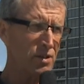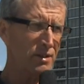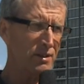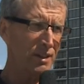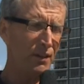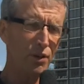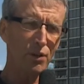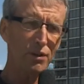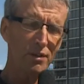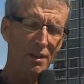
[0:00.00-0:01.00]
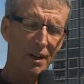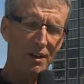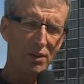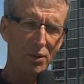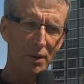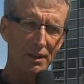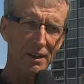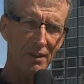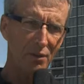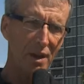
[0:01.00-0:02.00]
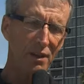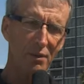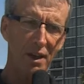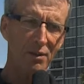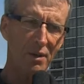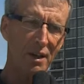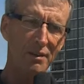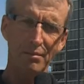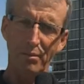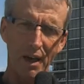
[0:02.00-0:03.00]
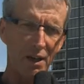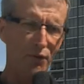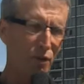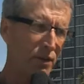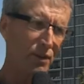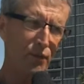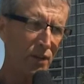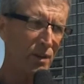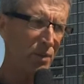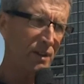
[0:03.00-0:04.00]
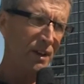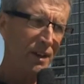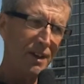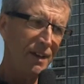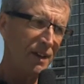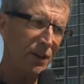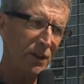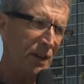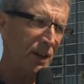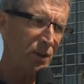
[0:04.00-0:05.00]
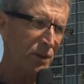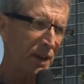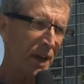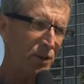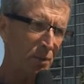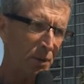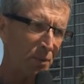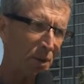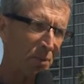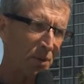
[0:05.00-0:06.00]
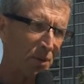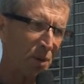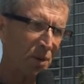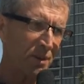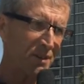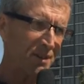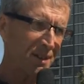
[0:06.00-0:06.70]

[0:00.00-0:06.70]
and never could do it, and ran, and back and forth in the field, but little did I know that I had to put the prop on the wrong,